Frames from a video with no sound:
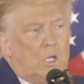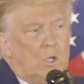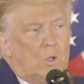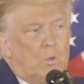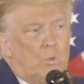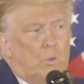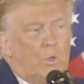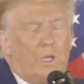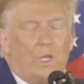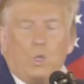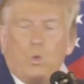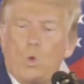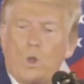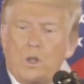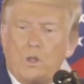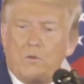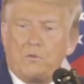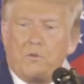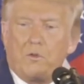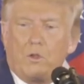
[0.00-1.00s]
really
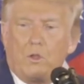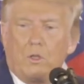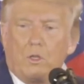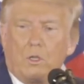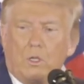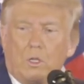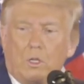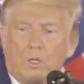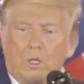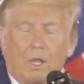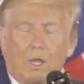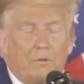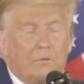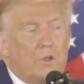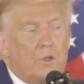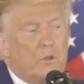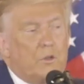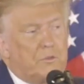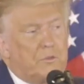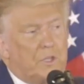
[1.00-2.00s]
wonderful
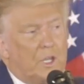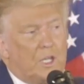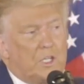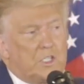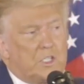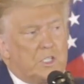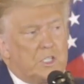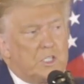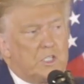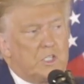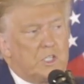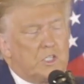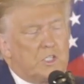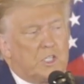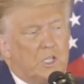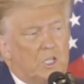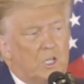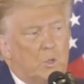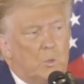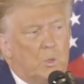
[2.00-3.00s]
governor of Texas just a
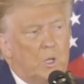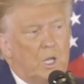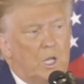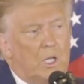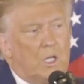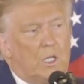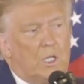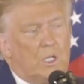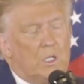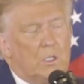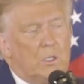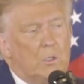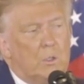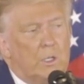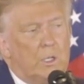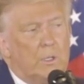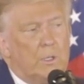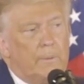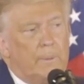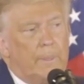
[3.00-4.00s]
little while ago,
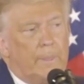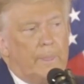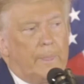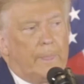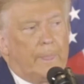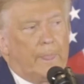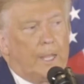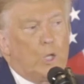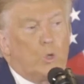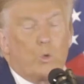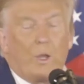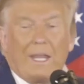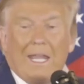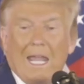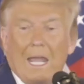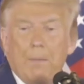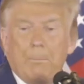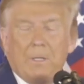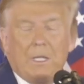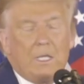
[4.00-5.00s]
and Greg
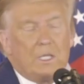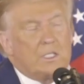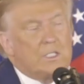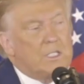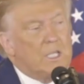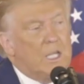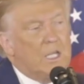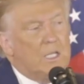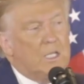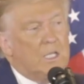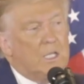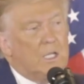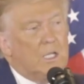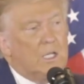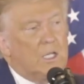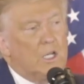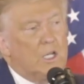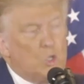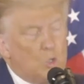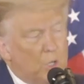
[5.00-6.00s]
Abbott, he said,
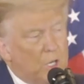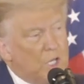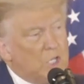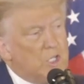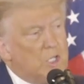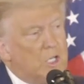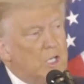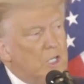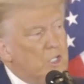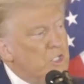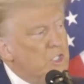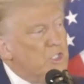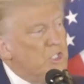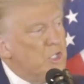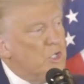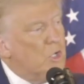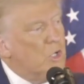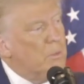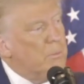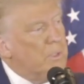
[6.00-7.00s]
congratulations. He
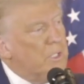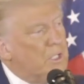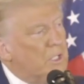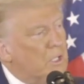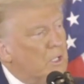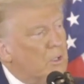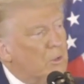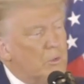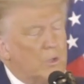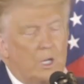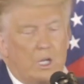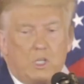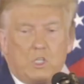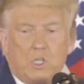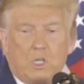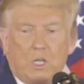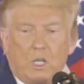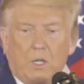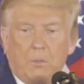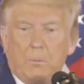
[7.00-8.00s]
called me to
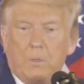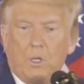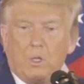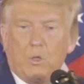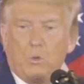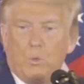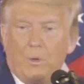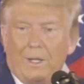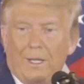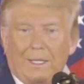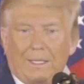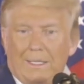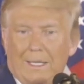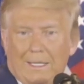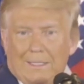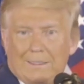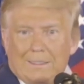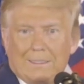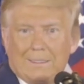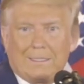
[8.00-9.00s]
congratulate me on winning
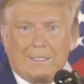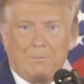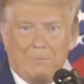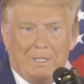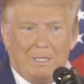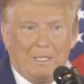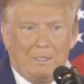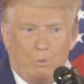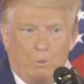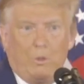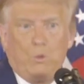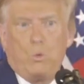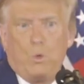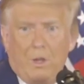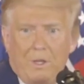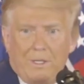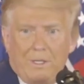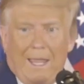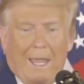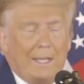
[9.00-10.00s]
Texas. I mean, we
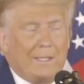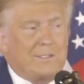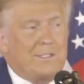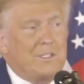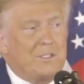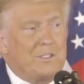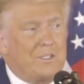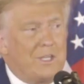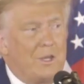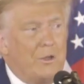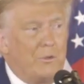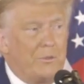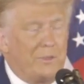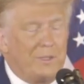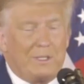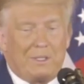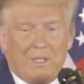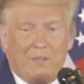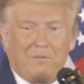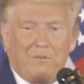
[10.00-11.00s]
won Texas. I don't
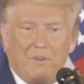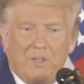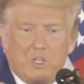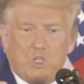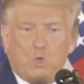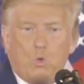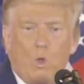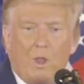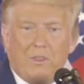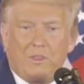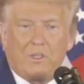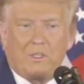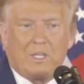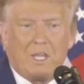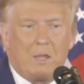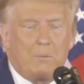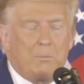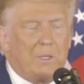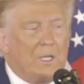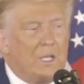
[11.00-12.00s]
think they finished quite the
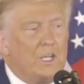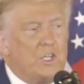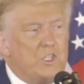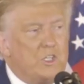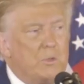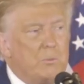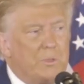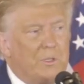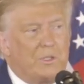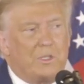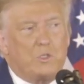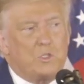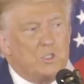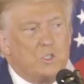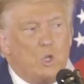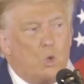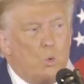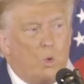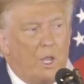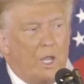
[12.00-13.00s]
tabulation, but there's
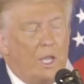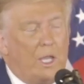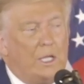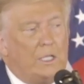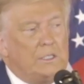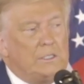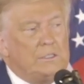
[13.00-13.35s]
no way.